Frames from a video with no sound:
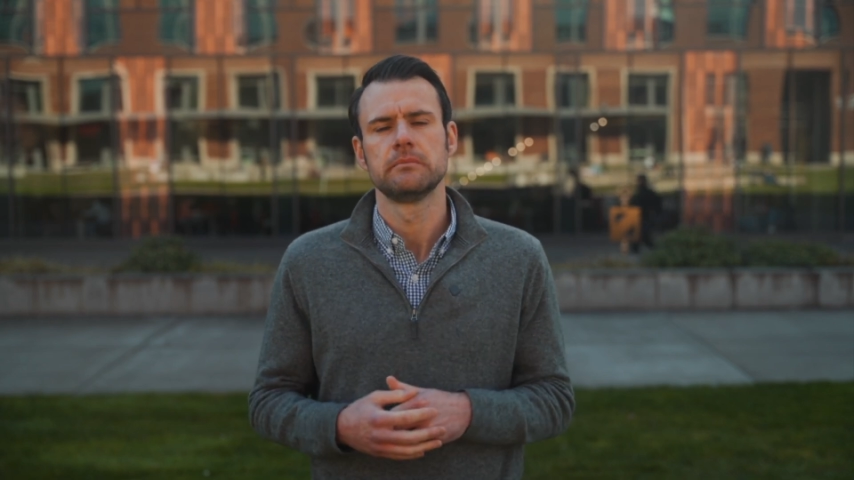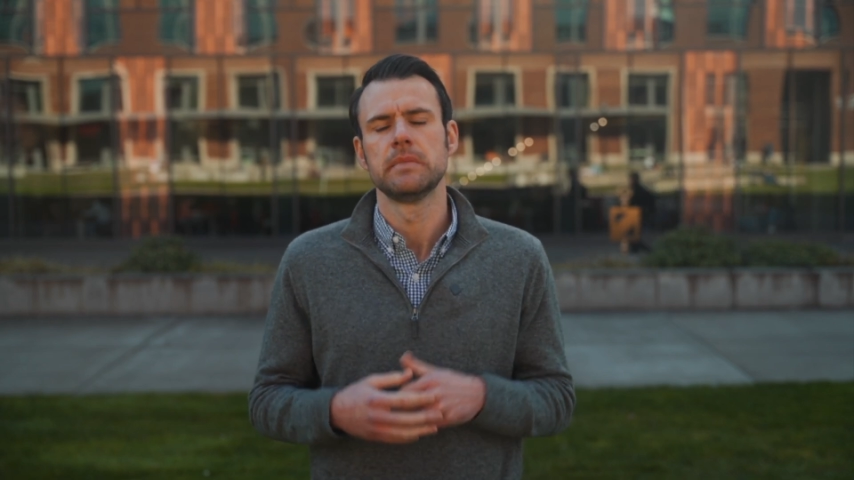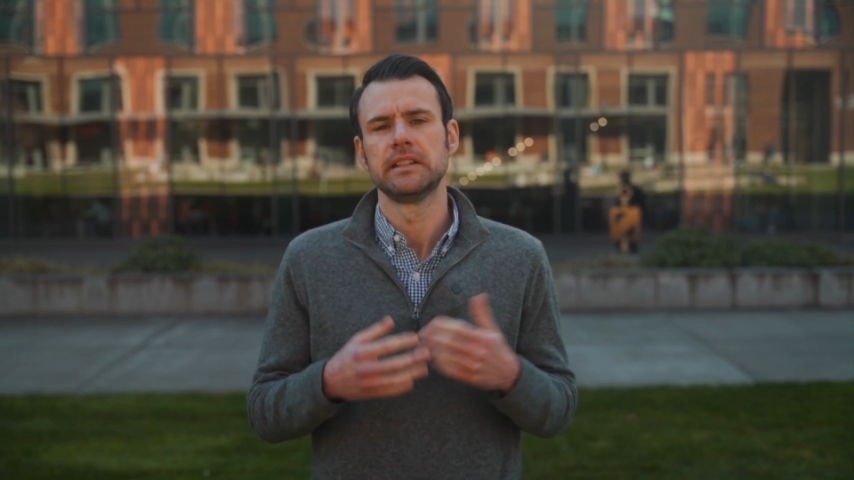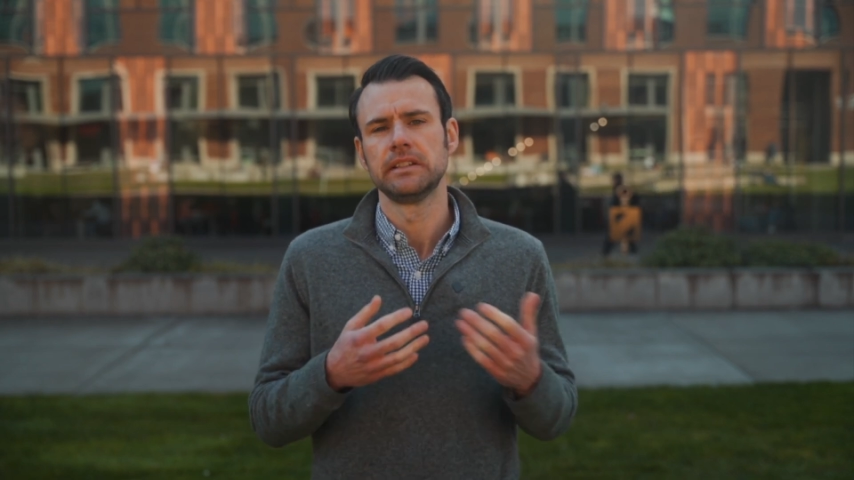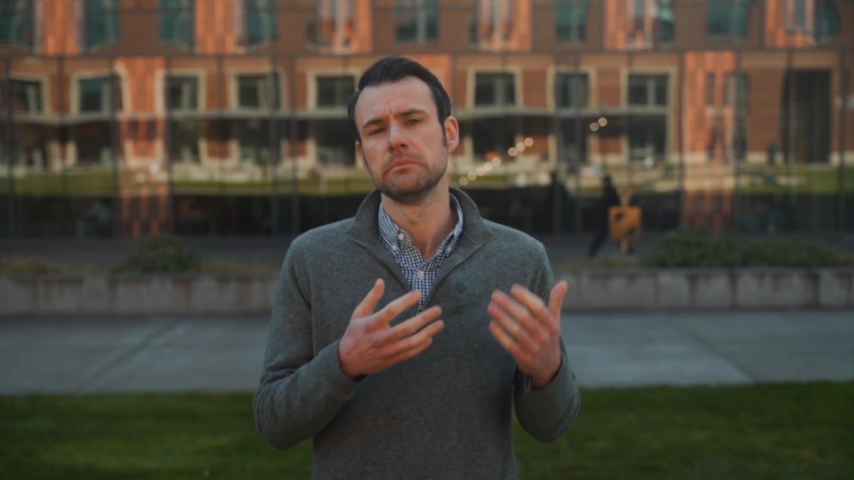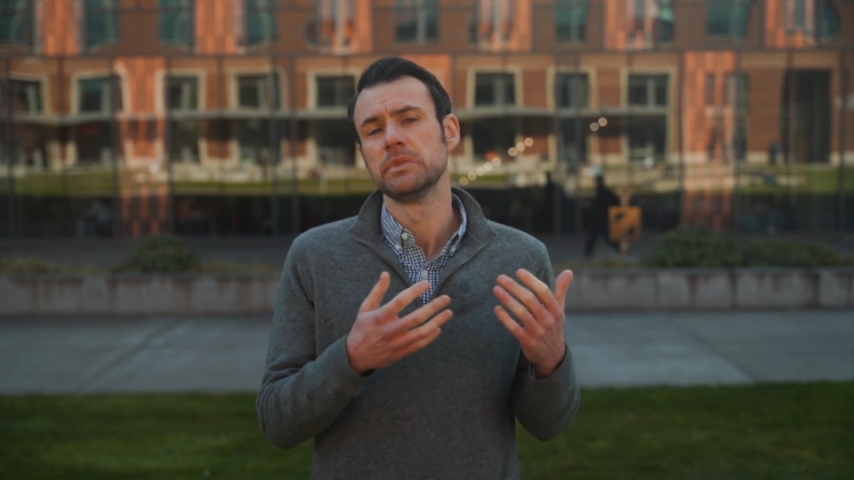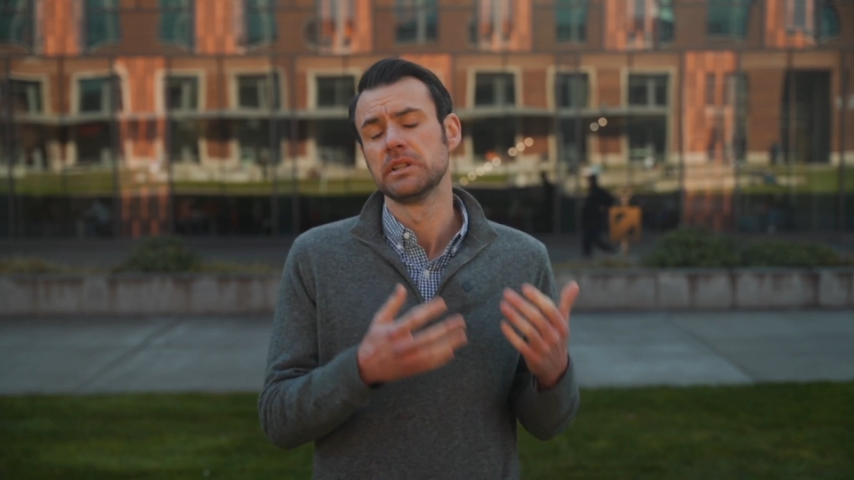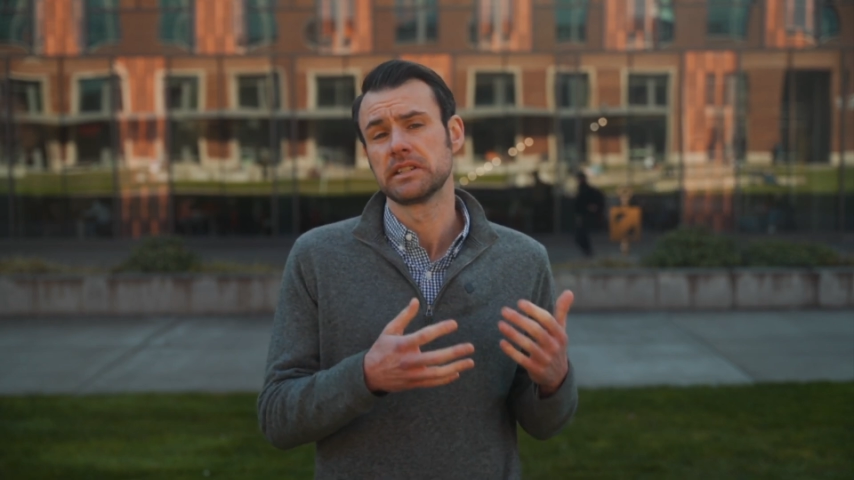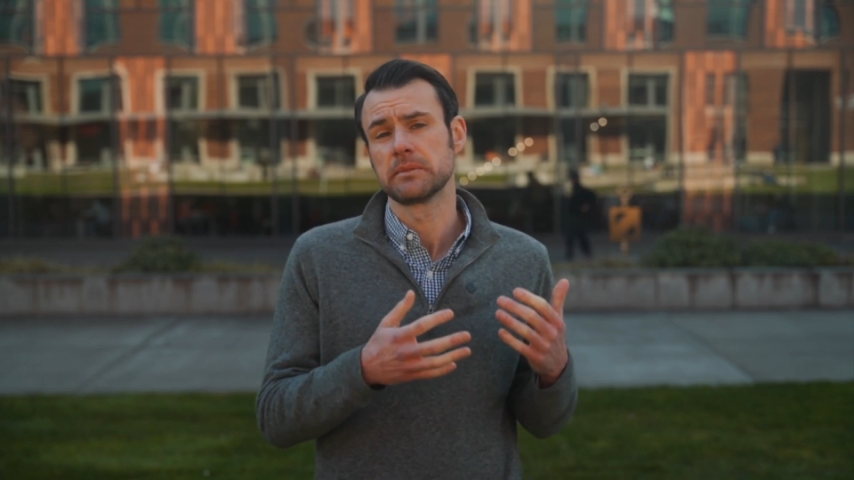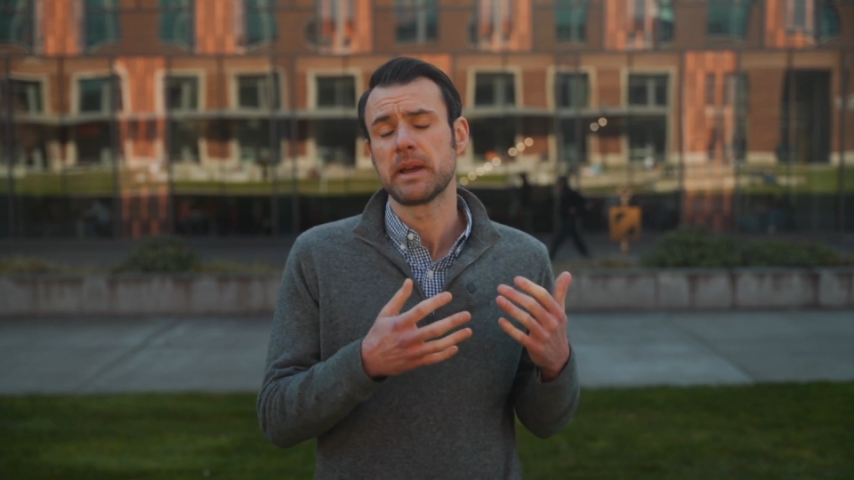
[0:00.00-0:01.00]
mainly
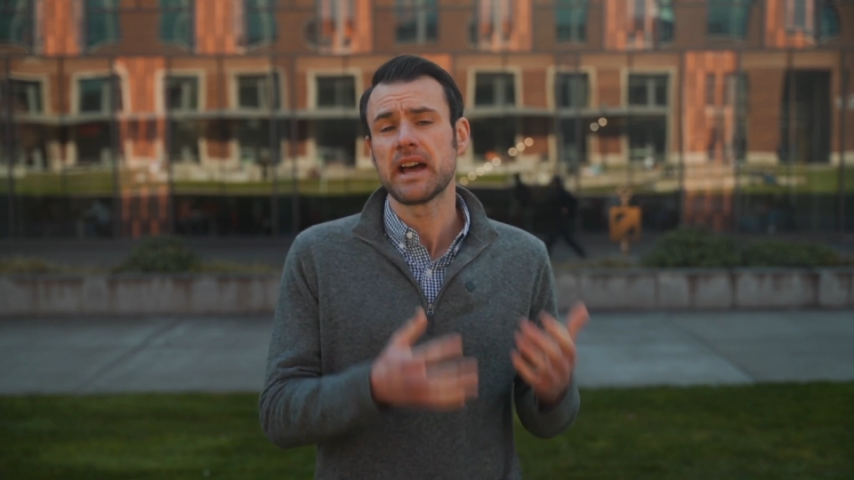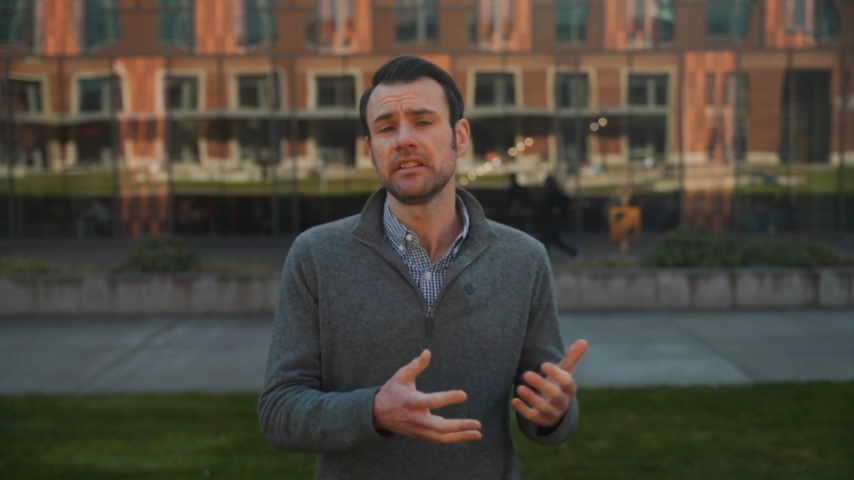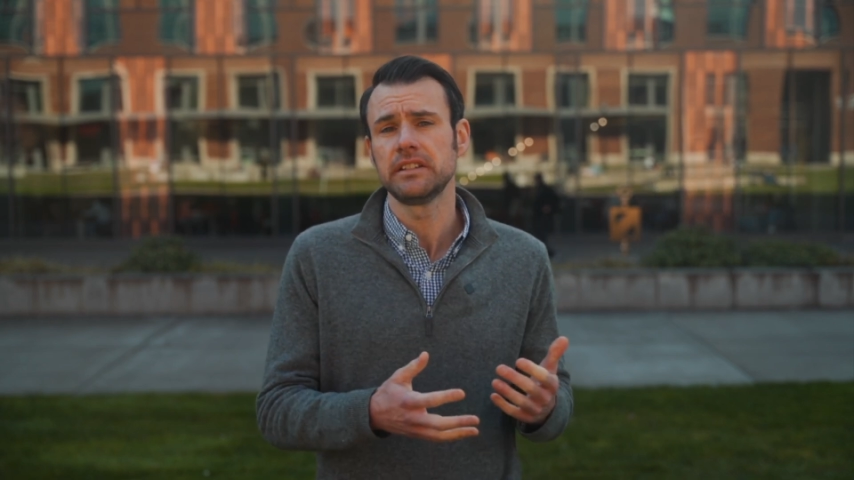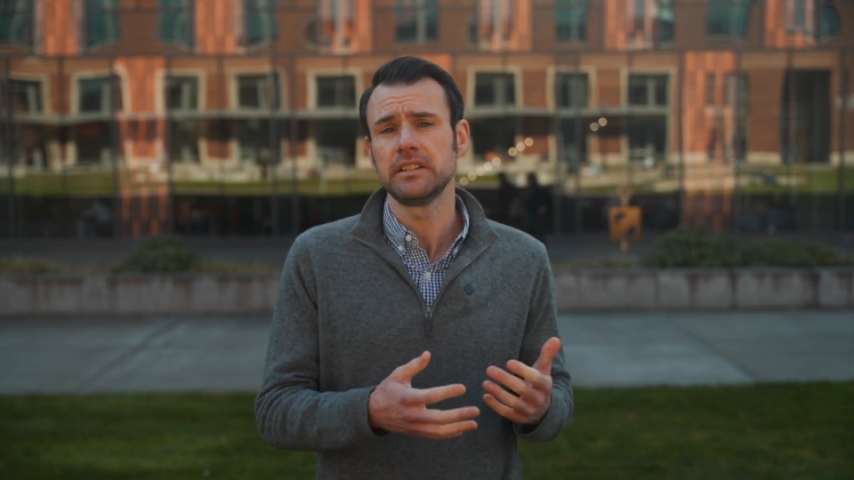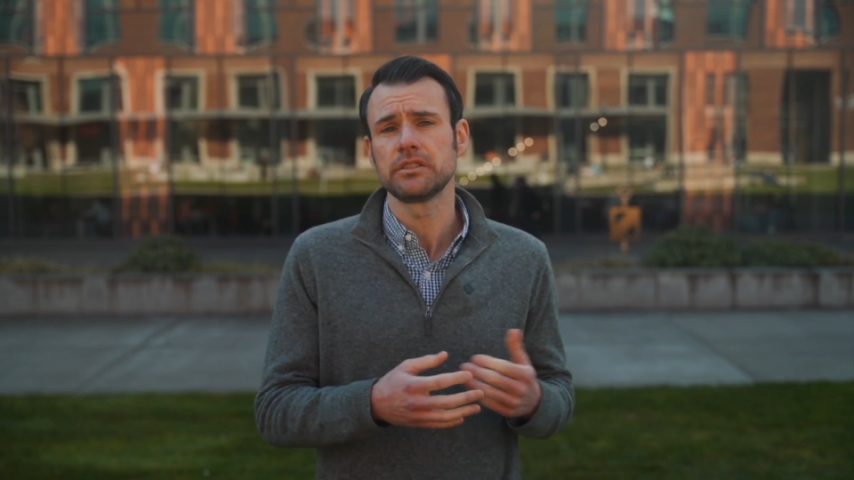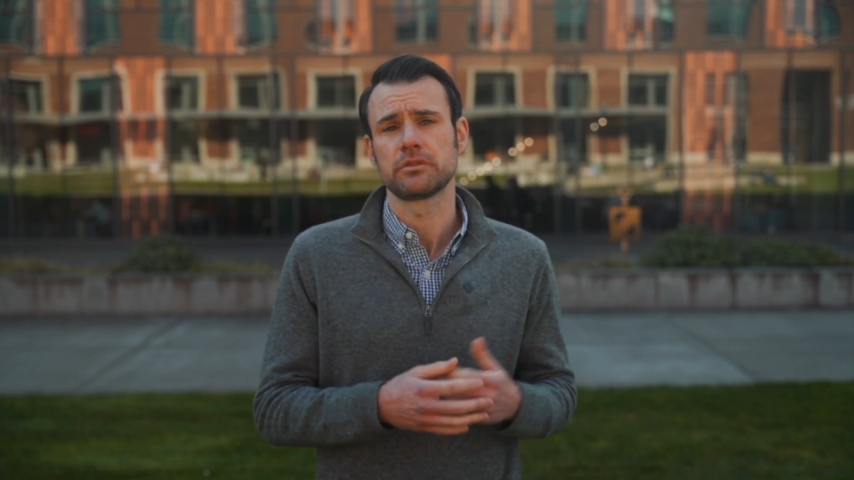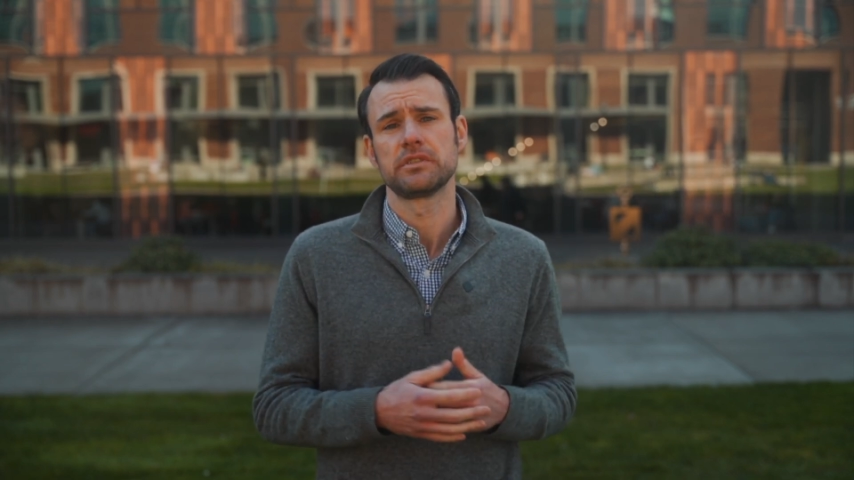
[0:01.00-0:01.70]
municipalities or